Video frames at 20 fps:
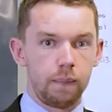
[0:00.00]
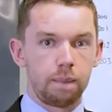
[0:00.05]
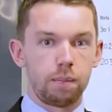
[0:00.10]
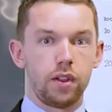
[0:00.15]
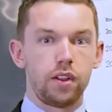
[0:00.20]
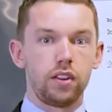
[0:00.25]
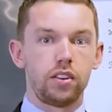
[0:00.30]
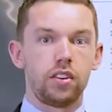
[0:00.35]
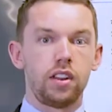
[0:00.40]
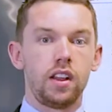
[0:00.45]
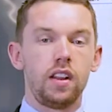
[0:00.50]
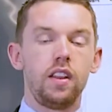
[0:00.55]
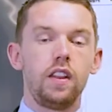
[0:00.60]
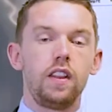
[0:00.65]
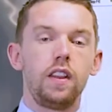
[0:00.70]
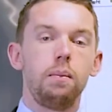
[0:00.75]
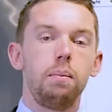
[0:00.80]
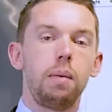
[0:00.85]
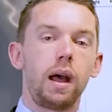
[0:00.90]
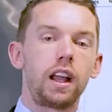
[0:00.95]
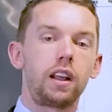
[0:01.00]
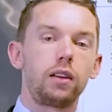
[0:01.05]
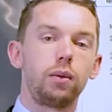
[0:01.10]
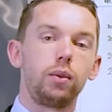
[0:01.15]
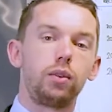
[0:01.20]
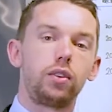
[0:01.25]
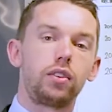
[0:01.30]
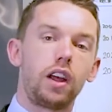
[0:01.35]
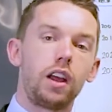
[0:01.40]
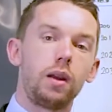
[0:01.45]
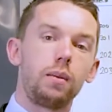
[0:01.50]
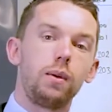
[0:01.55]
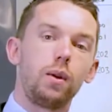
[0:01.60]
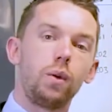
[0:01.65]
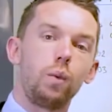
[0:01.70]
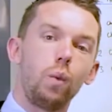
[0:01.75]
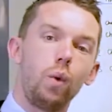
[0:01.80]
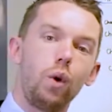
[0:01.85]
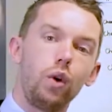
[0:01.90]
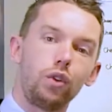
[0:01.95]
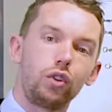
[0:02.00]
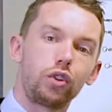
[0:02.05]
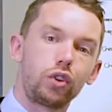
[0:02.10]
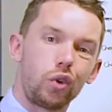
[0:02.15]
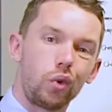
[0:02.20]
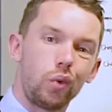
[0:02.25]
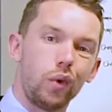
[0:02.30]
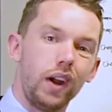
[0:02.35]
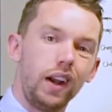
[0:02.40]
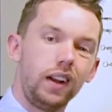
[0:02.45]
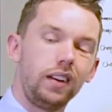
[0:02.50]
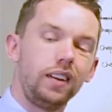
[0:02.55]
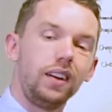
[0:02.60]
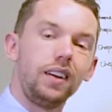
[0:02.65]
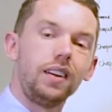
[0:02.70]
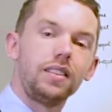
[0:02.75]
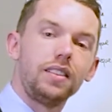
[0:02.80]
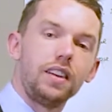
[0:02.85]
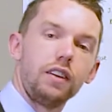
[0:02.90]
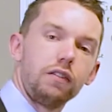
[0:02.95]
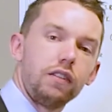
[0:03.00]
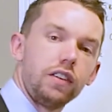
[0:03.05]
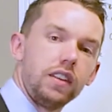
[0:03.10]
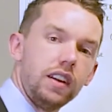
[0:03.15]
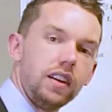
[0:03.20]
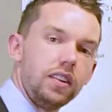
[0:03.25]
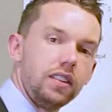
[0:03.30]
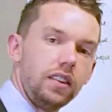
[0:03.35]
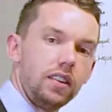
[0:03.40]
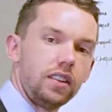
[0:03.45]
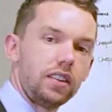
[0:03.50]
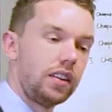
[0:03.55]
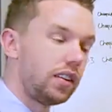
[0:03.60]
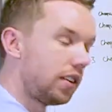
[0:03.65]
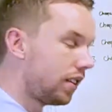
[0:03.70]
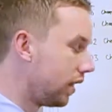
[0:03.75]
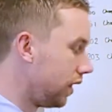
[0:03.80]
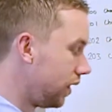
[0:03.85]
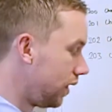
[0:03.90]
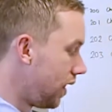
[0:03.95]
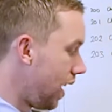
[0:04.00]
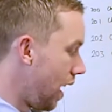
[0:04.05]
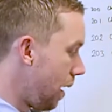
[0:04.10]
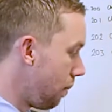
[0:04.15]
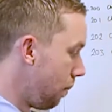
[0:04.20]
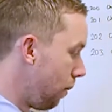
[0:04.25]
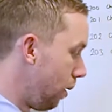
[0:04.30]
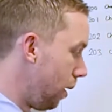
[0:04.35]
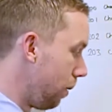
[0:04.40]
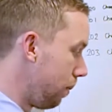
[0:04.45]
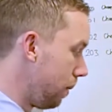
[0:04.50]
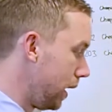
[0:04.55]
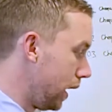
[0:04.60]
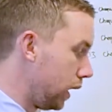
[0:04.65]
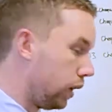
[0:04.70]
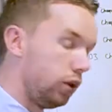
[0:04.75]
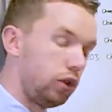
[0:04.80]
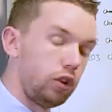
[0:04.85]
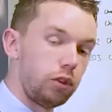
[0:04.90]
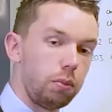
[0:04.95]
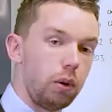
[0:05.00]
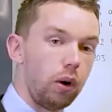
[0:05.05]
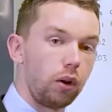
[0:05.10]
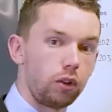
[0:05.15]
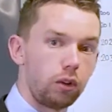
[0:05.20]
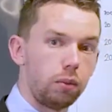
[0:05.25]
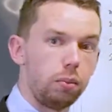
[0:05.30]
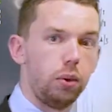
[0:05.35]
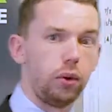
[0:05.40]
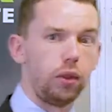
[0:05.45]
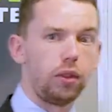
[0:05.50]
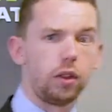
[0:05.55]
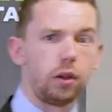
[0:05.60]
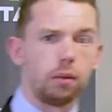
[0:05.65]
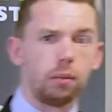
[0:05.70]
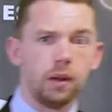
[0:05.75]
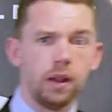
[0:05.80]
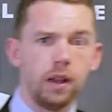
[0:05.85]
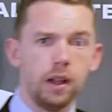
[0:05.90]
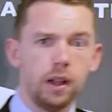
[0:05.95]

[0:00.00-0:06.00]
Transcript: that said that the bank statement was correct, except for these instances, that might be a good spot to put them